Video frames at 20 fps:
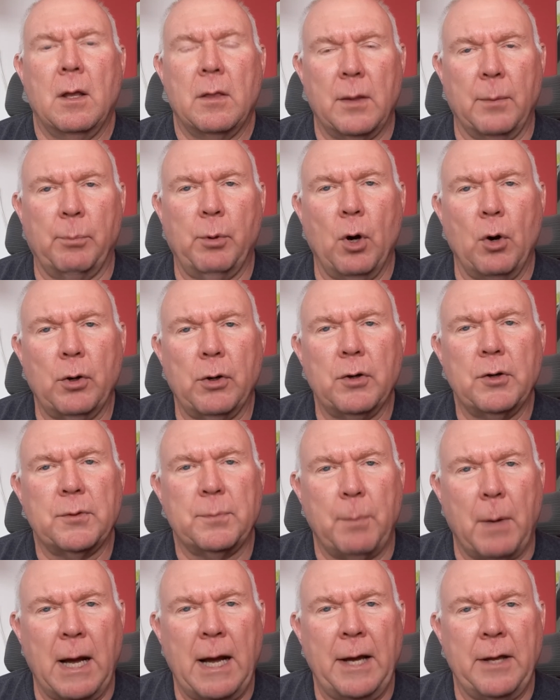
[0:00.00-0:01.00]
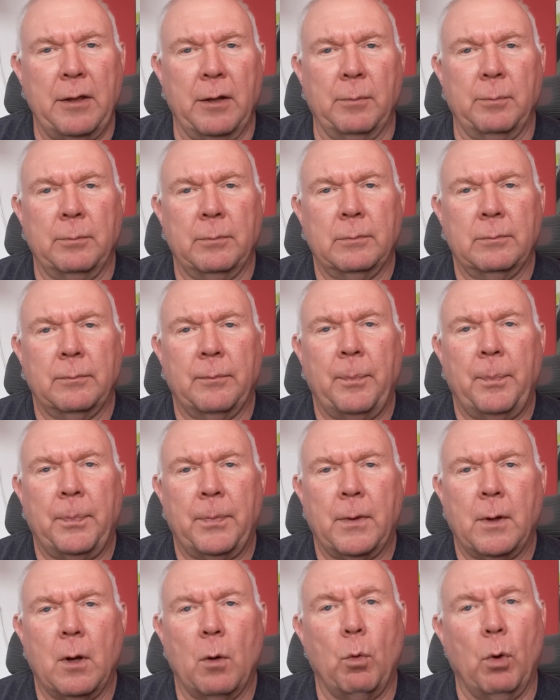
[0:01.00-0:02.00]
The brokers buy them.
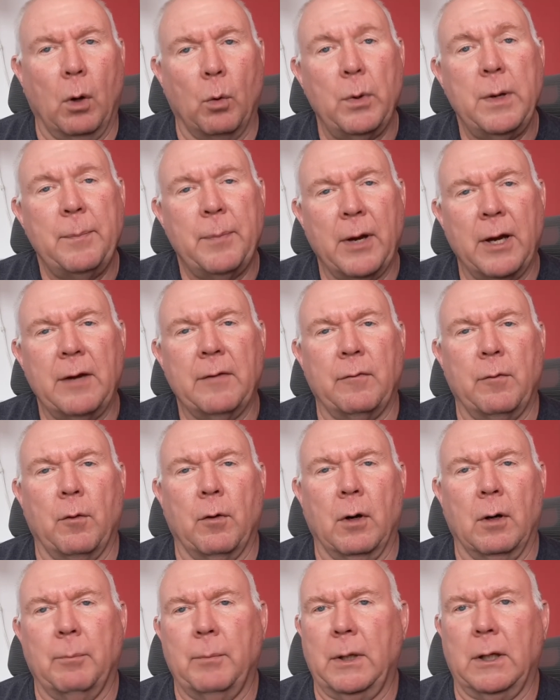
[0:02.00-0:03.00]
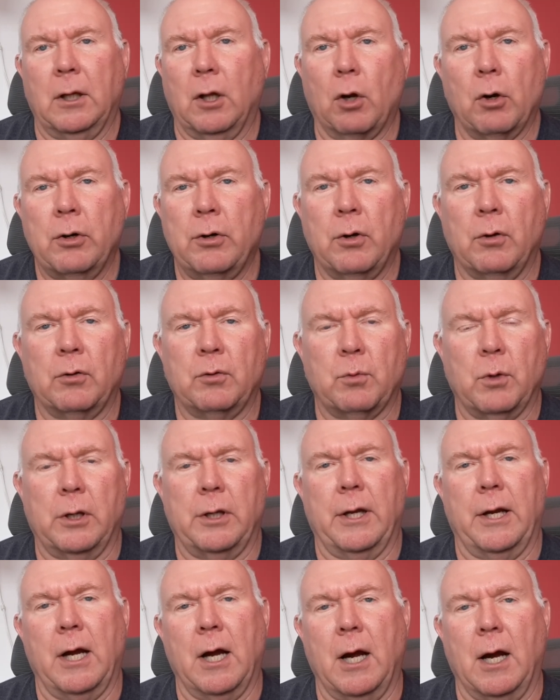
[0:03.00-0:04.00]
Well, we pay for them, but Lord knows where
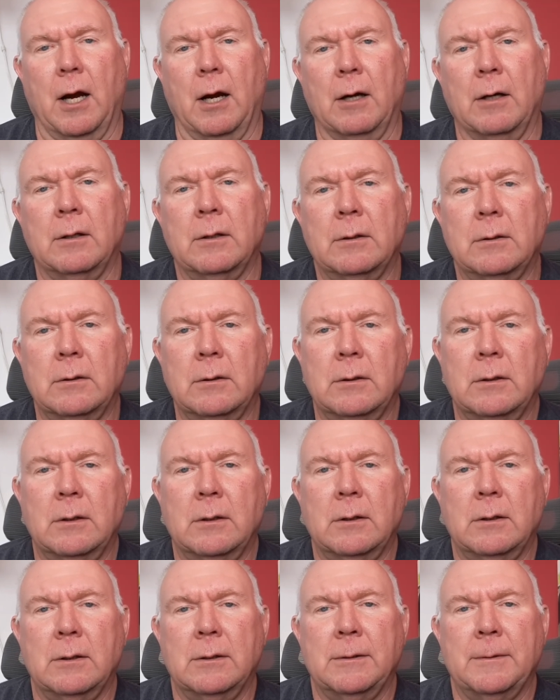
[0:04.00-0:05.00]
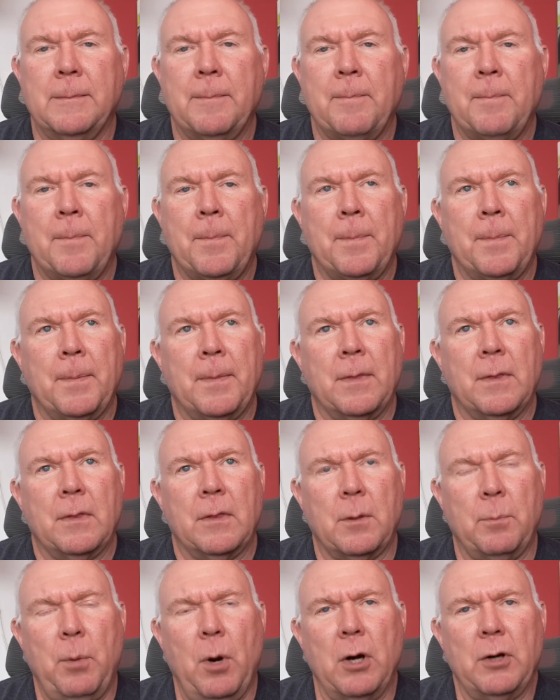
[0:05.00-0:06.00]
they are.
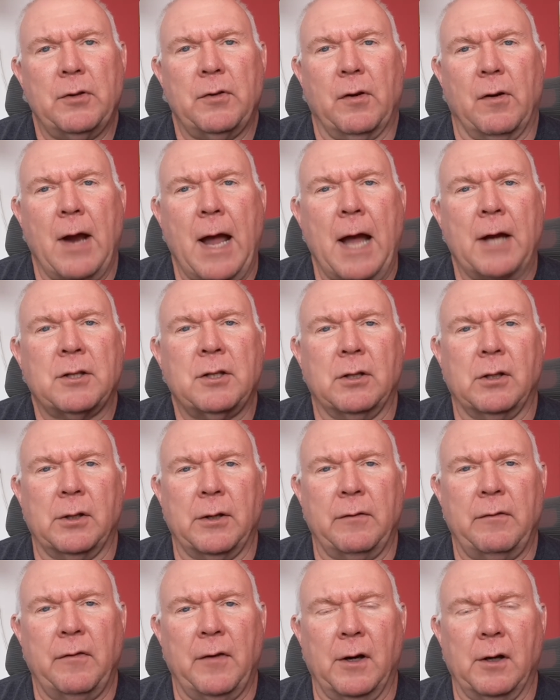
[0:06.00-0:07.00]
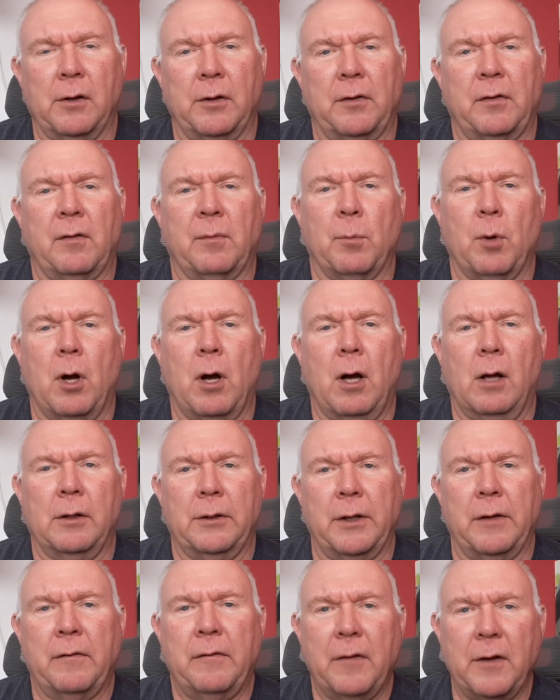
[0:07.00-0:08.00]
The parts are actually fairly small
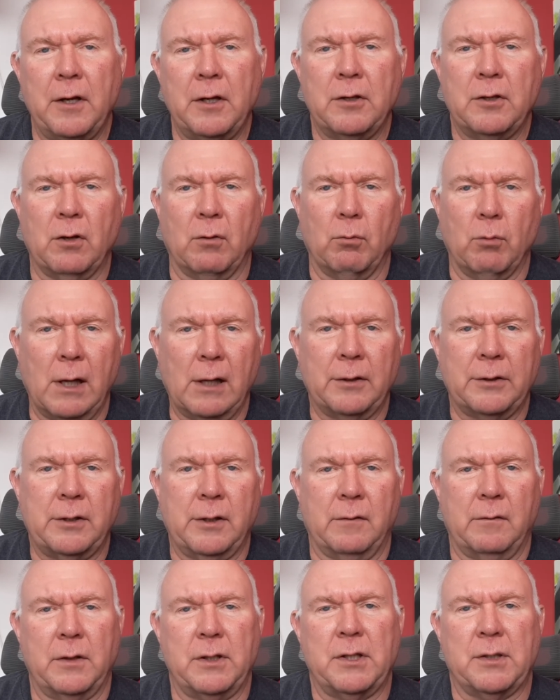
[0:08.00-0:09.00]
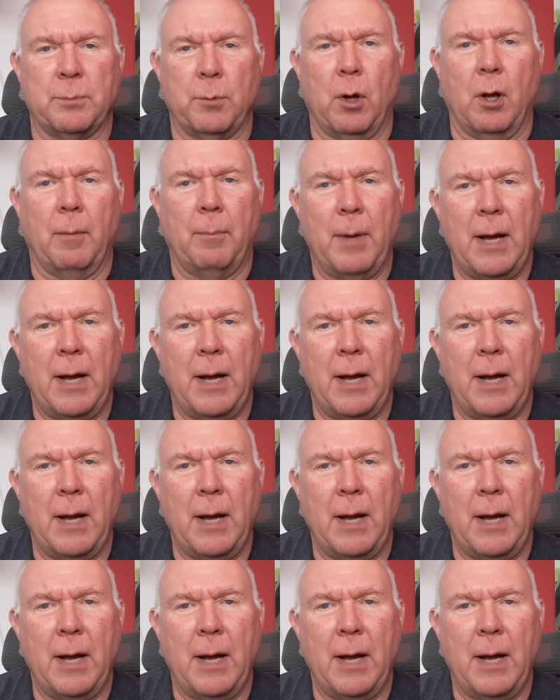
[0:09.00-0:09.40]
and they fit into relatively small